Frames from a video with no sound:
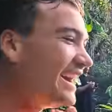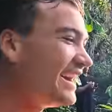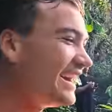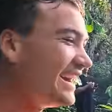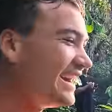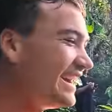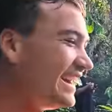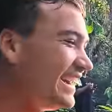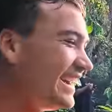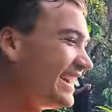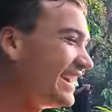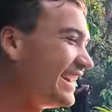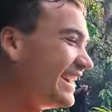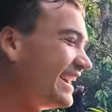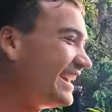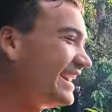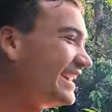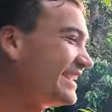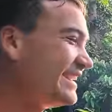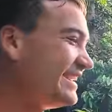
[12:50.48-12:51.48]
No chance.
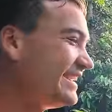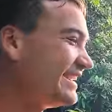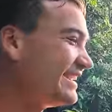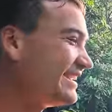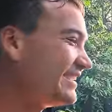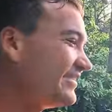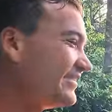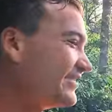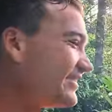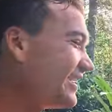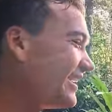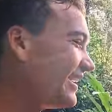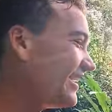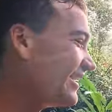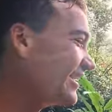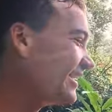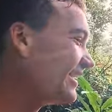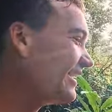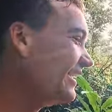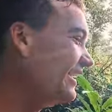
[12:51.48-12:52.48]

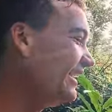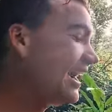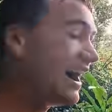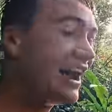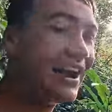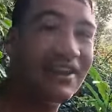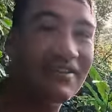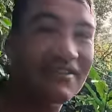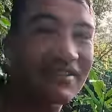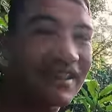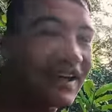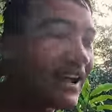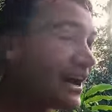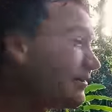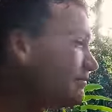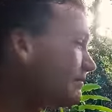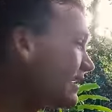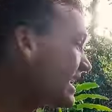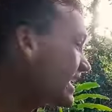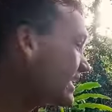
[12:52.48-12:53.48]
Bro, I don't even think
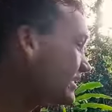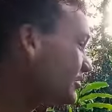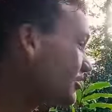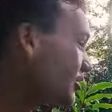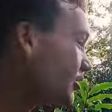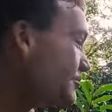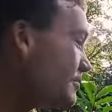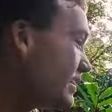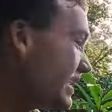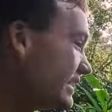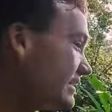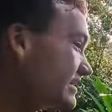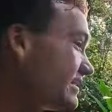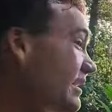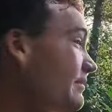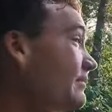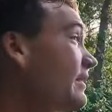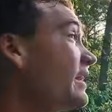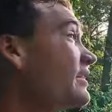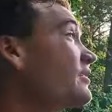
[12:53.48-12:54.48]
I'd make it two meters
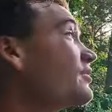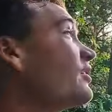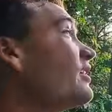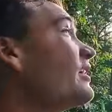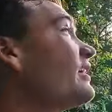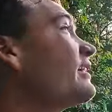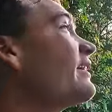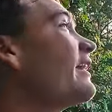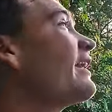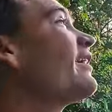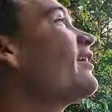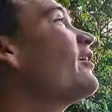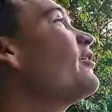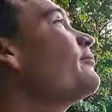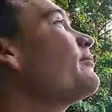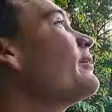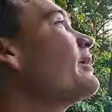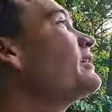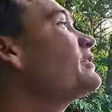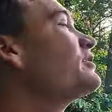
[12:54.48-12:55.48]
up that tree, let
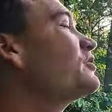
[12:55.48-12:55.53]
alone buddy